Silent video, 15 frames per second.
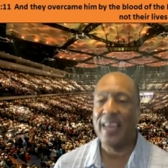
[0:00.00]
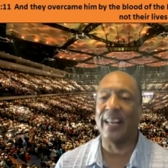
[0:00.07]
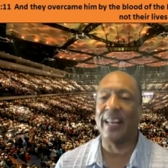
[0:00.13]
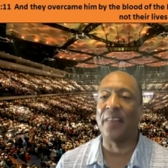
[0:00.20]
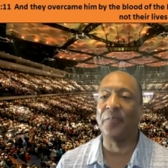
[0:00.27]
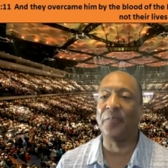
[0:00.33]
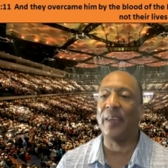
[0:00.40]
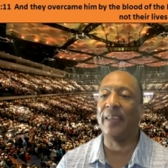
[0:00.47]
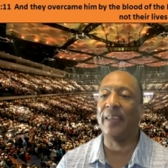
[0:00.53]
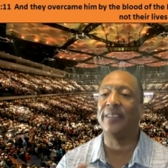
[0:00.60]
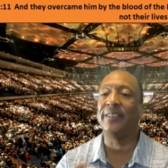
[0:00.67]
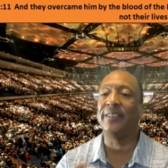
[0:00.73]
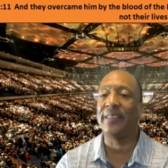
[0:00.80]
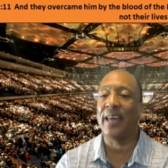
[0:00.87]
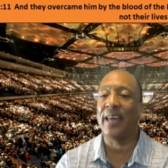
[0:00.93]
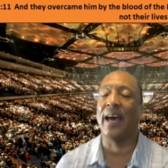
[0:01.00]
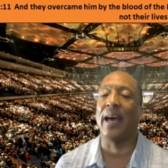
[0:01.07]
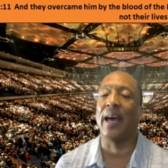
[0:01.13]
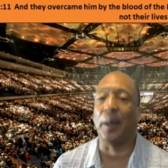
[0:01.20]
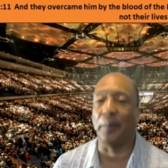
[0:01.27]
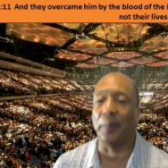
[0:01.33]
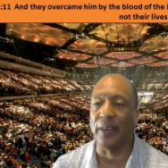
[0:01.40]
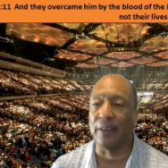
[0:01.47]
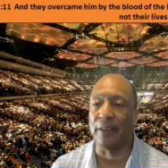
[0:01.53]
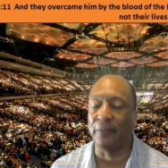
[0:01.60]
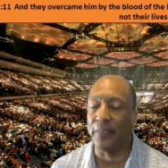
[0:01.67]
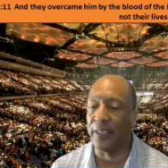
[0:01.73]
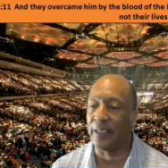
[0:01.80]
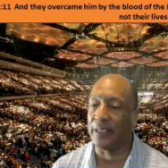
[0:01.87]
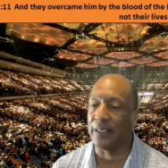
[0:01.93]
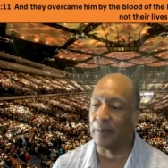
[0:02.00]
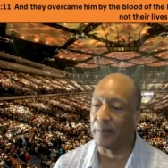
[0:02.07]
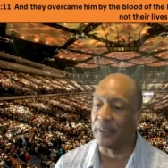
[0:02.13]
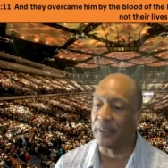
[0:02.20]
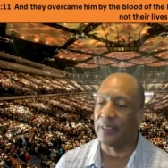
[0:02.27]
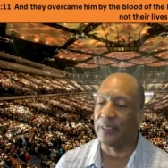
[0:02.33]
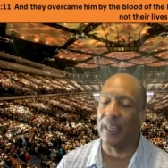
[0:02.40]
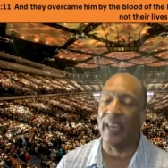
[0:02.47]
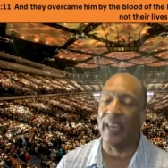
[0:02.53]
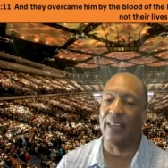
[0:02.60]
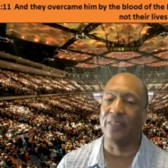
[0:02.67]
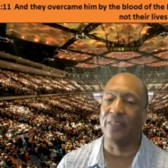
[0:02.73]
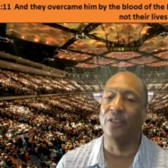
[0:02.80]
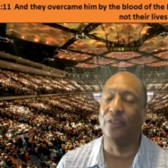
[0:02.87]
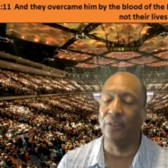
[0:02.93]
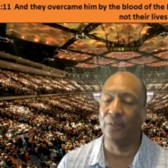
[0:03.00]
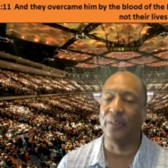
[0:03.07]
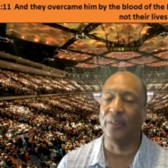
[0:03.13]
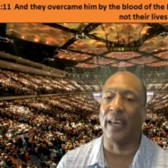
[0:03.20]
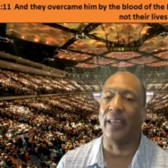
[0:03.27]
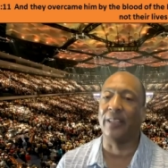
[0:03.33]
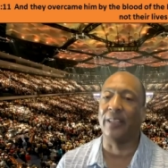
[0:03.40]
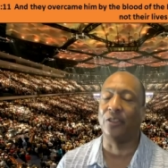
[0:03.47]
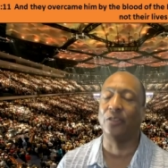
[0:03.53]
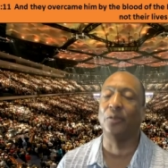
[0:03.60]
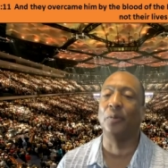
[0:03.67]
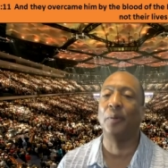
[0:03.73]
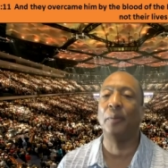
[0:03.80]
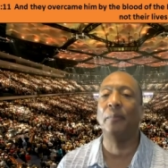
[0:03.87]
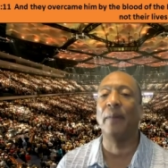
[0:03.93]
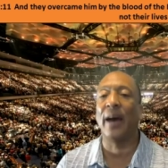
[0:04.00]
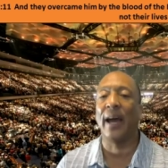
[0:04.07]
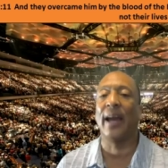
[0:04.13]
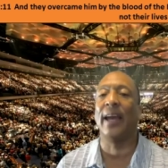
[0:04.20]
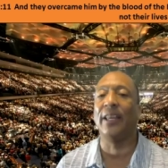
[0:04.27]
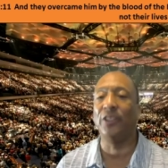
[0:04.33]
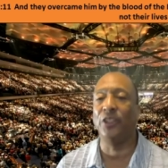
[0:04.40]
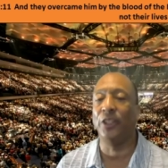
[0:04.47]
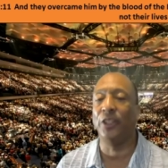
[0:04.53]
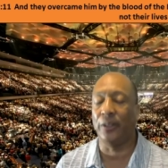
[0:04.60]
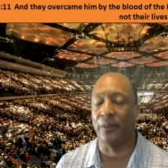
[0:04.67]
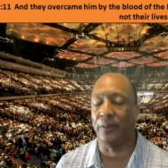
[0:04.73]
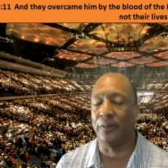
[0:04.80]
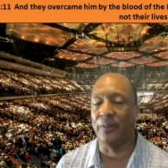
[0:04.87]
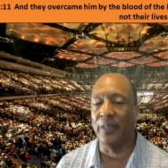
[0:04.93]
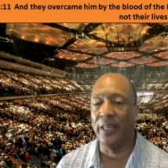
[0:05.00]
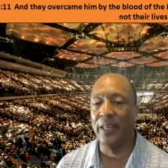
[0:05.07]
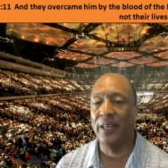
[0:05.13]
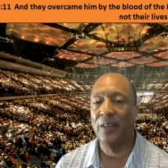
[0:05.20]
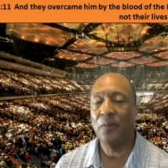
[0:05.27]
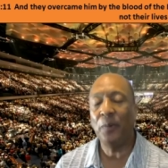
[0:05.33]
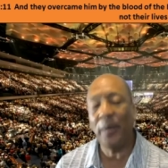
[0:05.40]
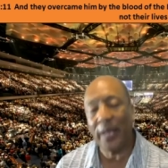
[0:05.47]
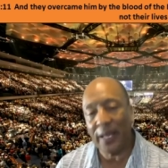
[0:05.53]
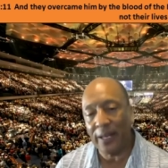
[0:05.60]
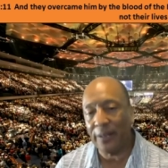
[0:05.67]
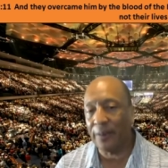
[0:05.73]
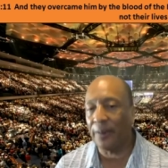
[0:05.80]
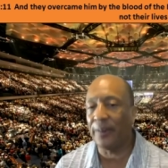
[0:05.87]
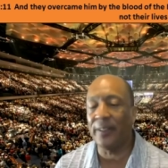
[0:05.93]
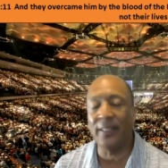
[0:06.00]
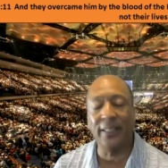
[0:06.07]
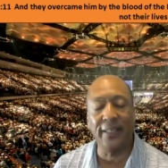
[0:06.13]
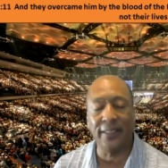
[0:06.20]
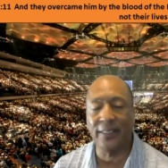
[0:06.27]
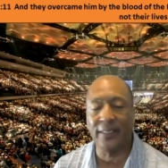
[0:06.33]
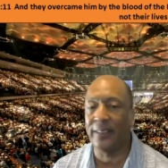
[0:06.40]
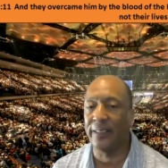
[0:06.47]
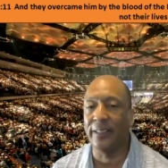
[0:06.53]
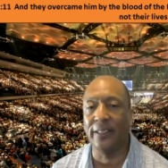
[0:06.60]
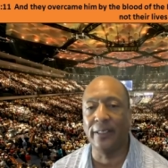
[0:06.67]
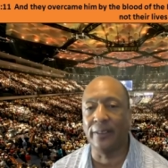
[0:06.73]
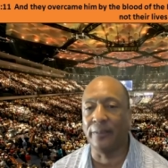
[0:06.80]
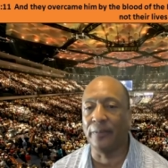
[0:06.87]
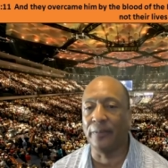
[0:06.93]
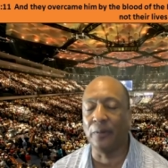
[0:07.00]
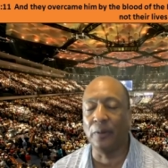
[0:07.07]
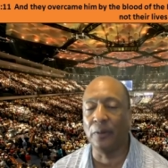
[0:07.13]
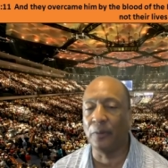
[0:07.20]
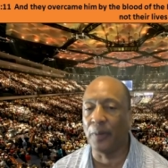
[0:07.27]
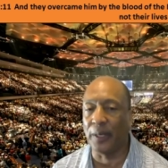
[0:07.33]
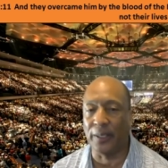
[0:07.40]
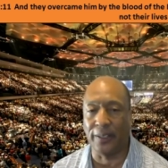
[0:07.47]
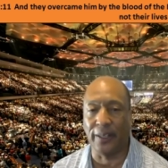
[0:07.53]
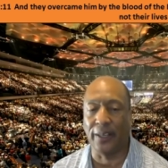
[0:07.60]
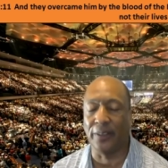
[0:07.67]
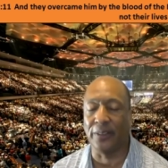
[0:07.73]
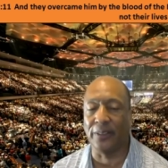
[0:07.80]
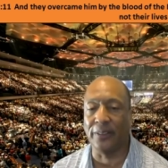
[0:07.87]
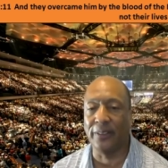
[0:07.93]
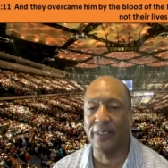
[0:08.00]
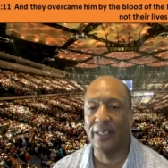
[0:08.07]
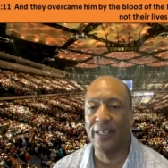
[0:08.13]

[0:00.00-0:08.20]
And I think it's time, and I feel I'm just glad to do that, is to remind you we got to learn to get to live with one another